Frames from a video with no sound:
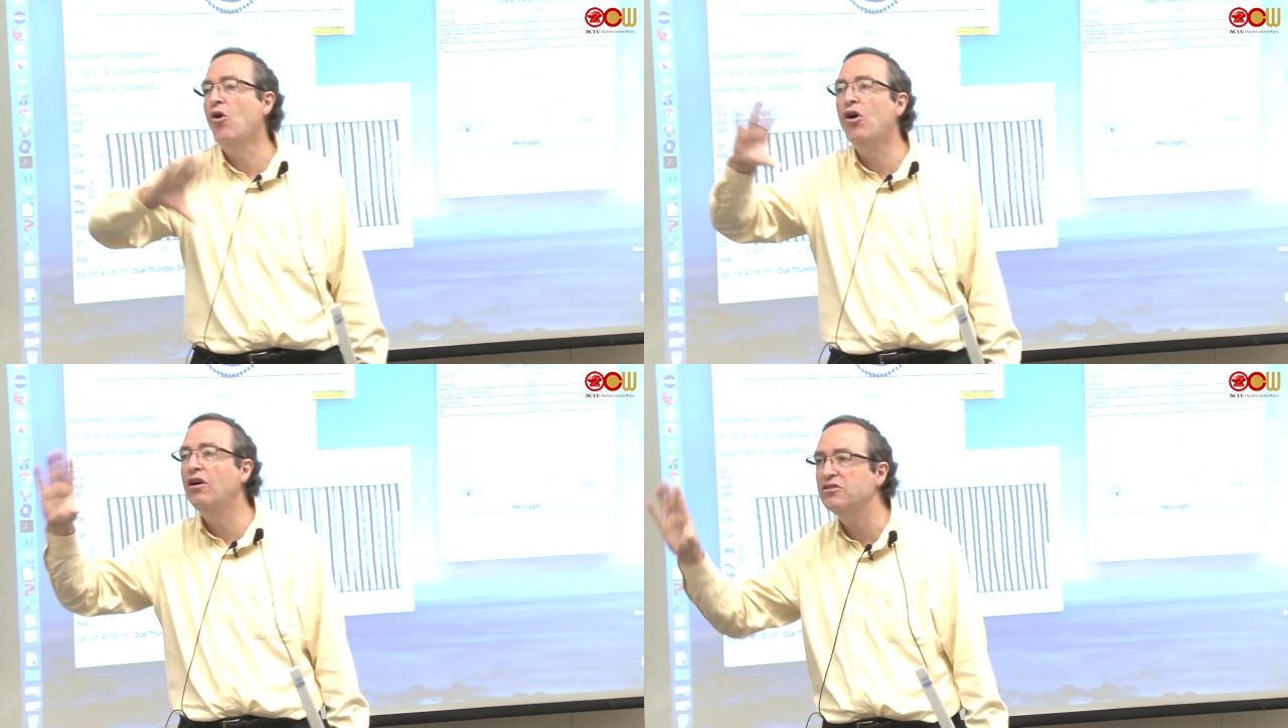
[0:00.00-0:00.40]

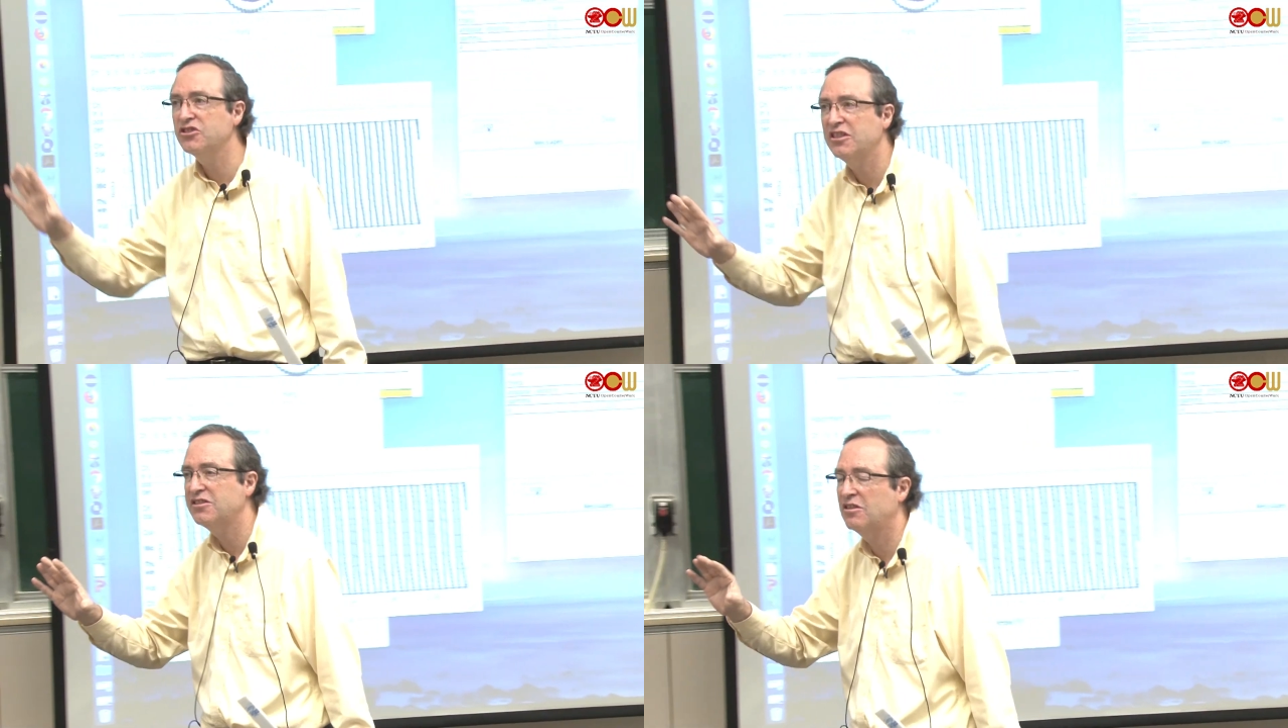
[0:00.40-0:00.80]
All
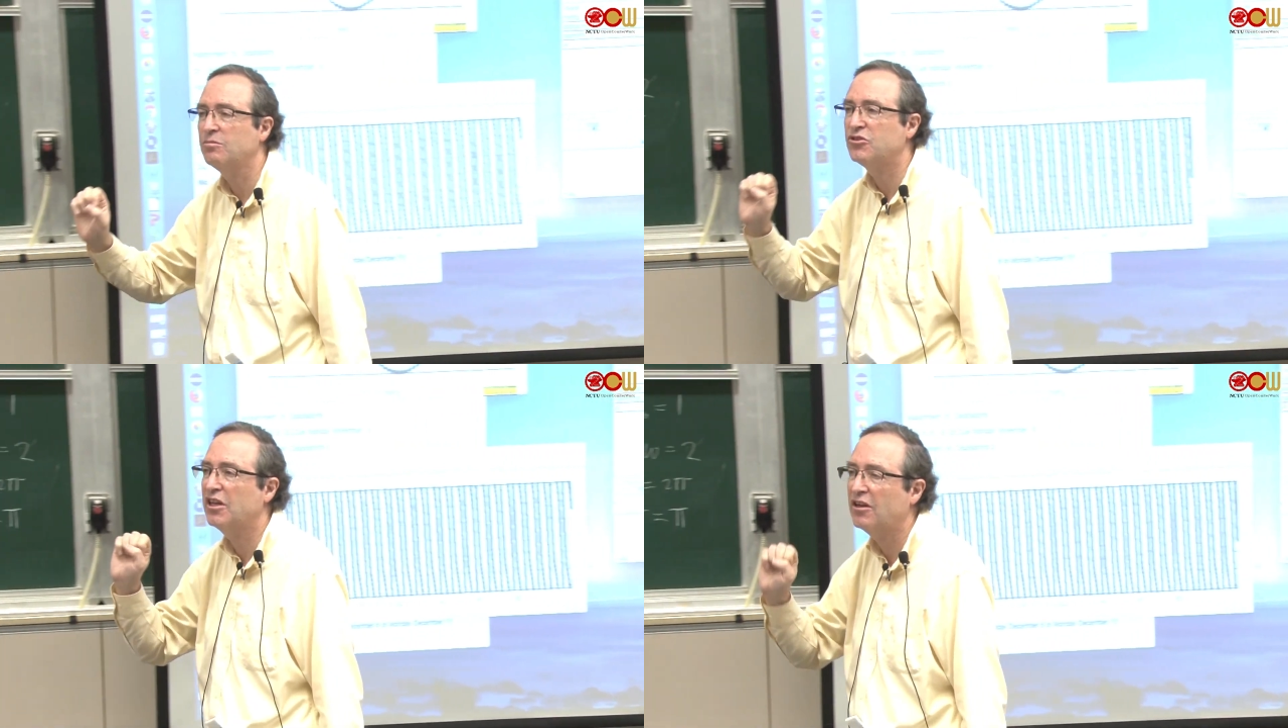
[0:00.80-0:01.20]

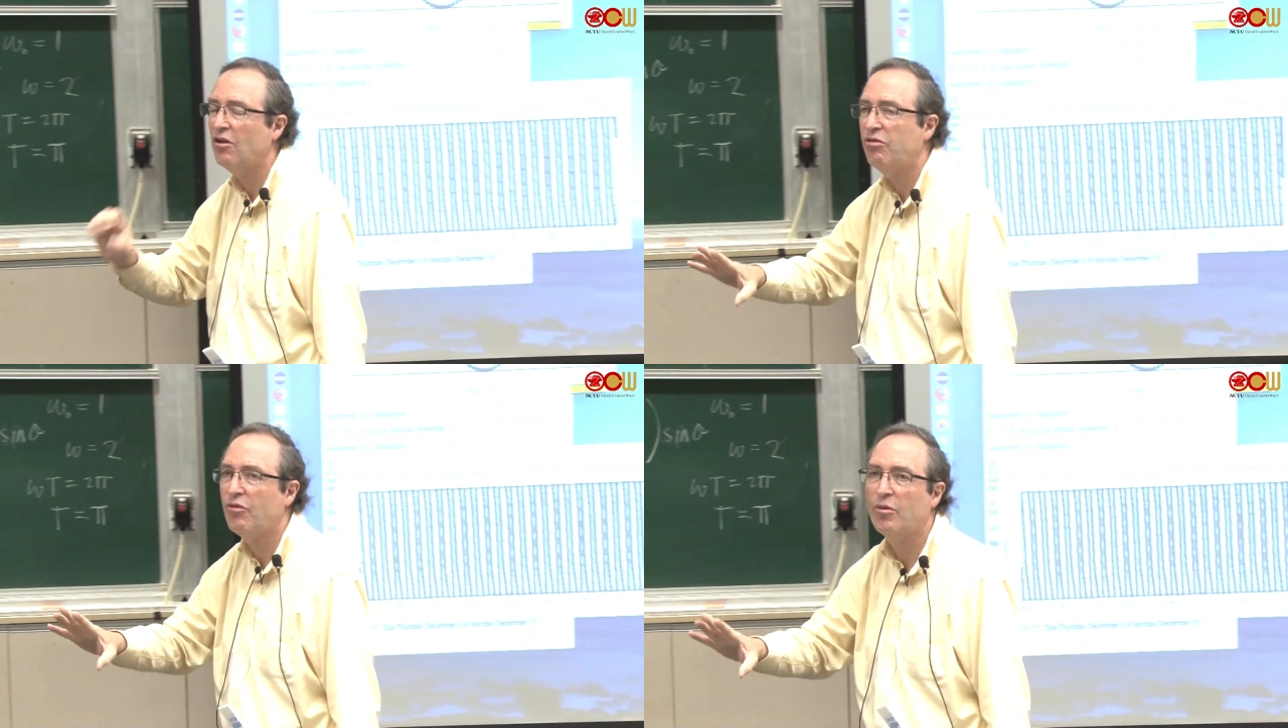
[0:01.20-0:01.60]
systems that
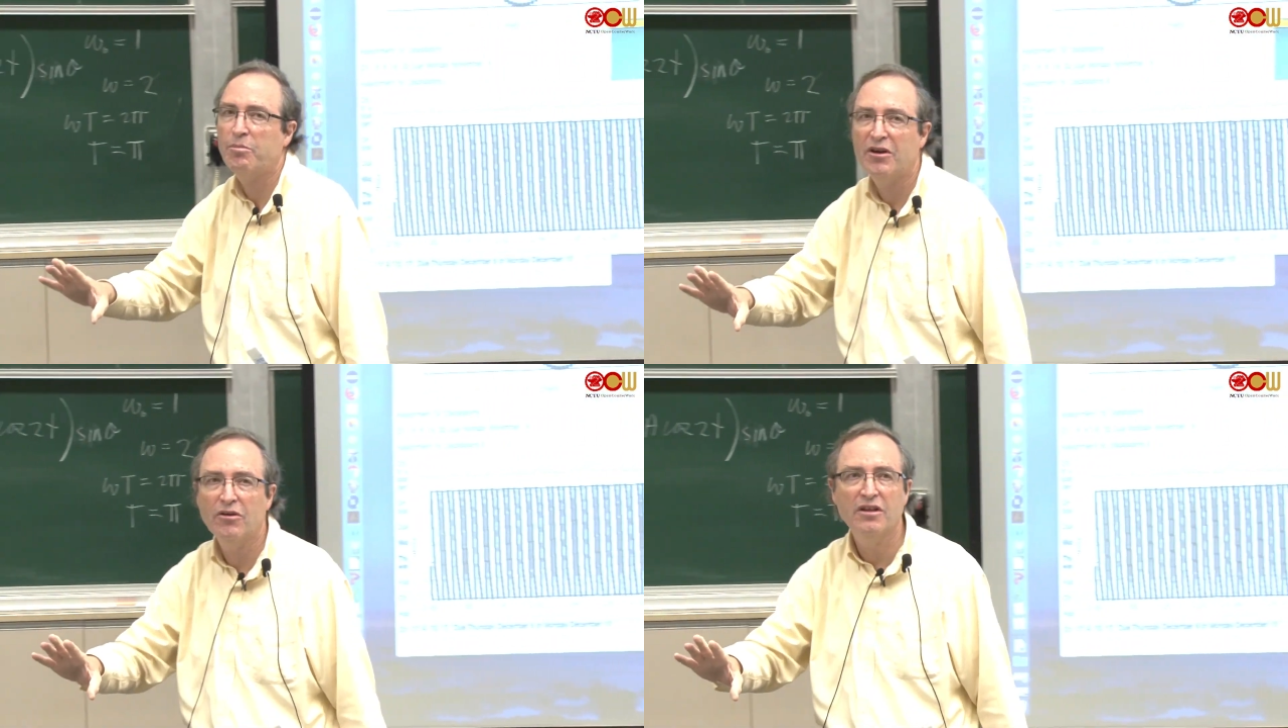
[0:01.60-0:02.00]
go through a
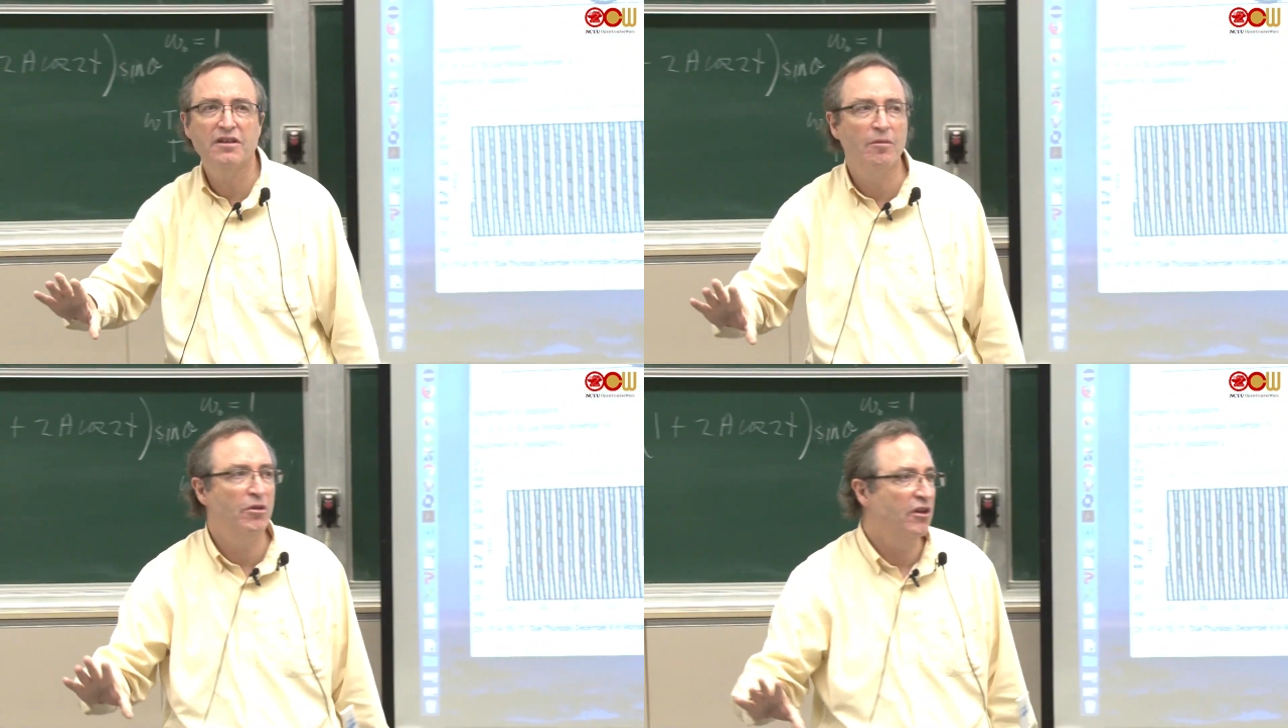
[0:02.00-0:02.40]
period
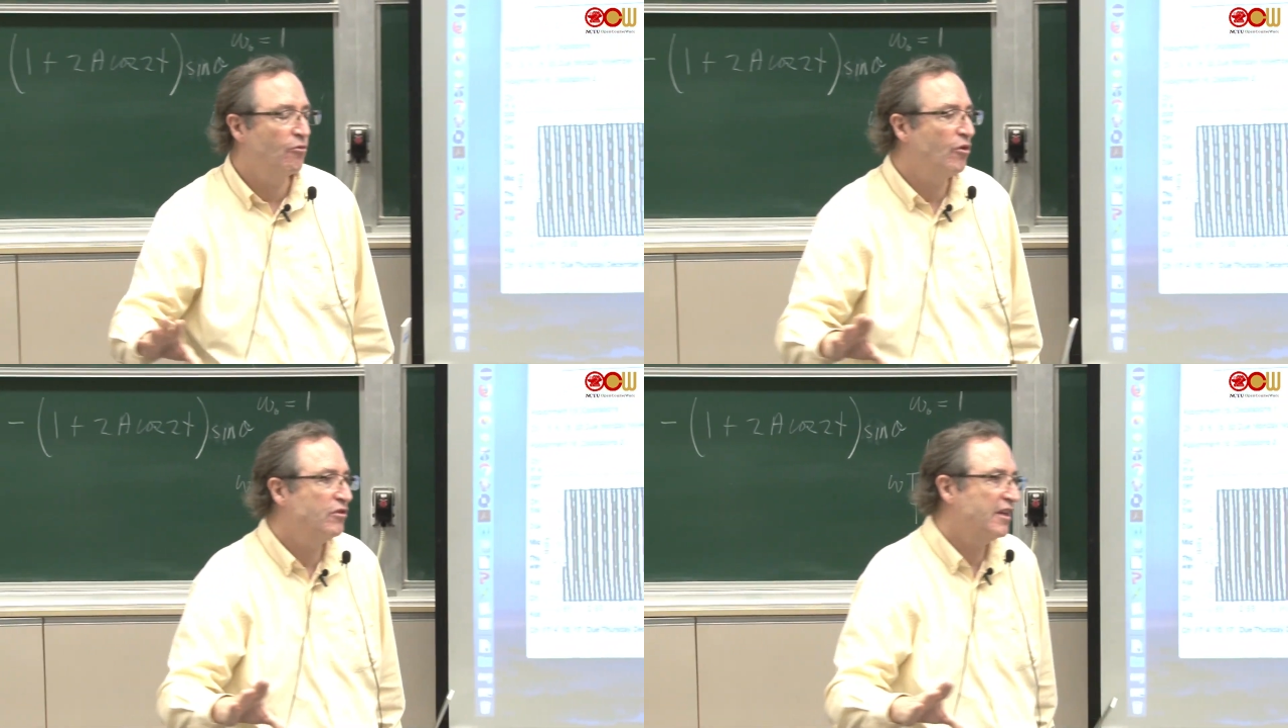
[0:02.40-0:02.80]
doubling
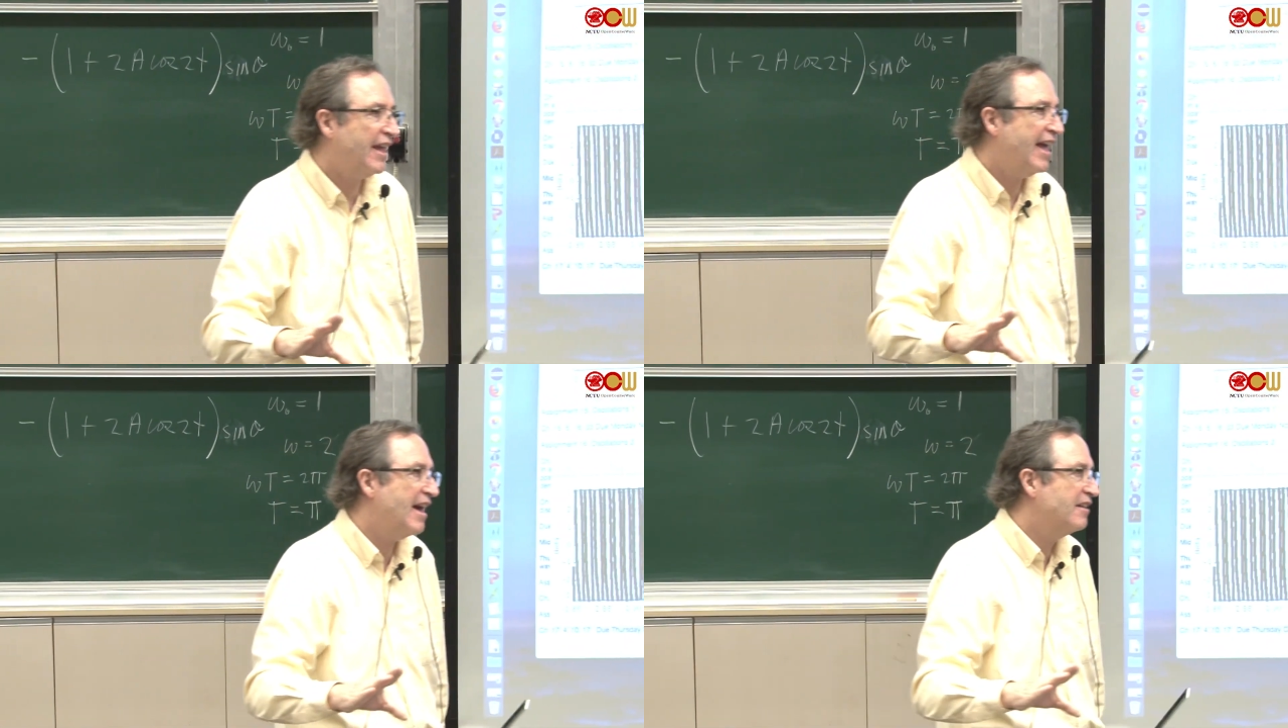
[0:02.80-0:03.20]
route to
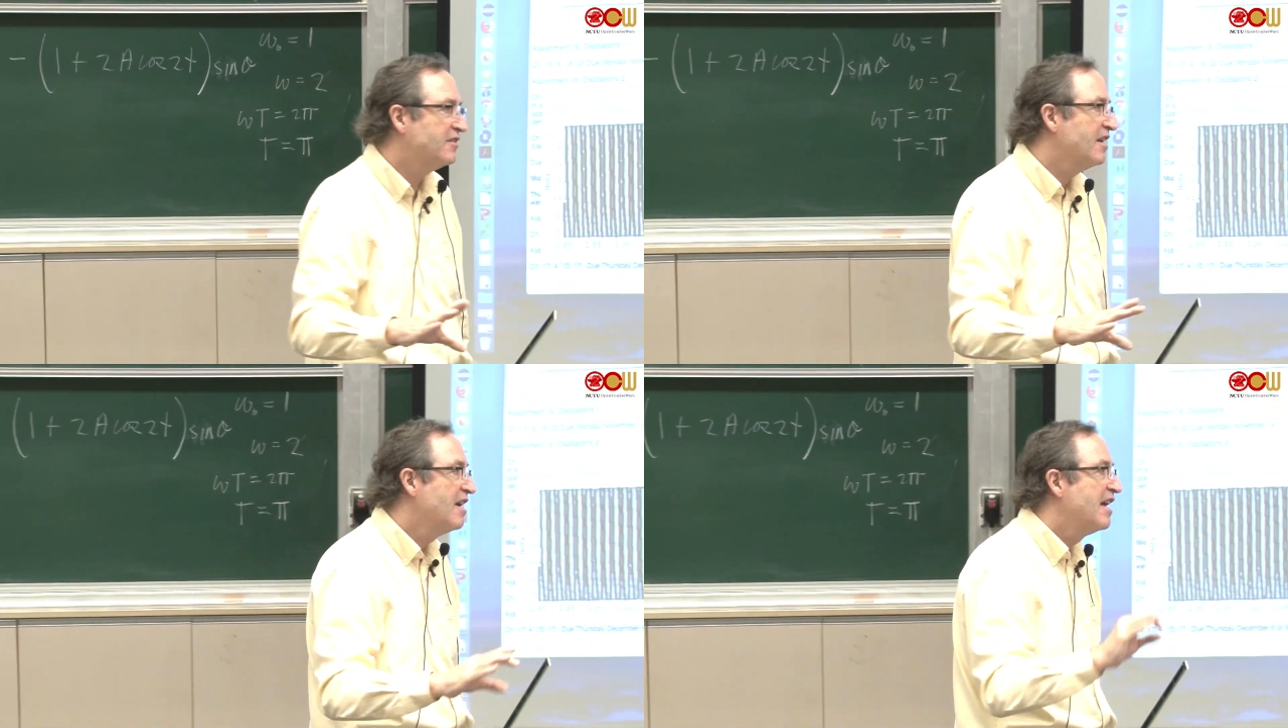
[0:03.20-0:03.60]
chaos